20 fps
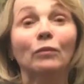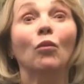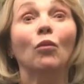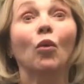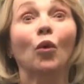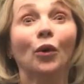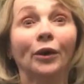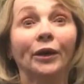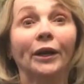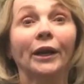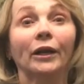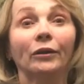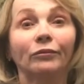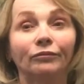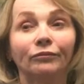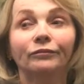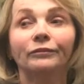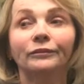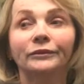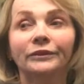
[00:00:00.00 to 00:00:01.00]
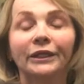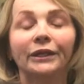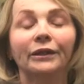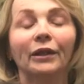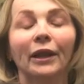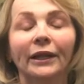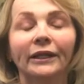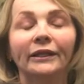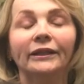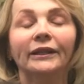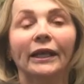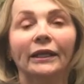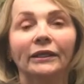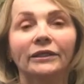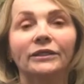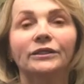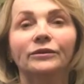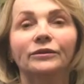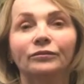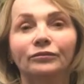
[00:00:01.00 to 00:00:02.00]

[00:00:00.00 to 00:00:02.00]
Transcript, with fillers: morning. Mm -hmm. Didn't like that.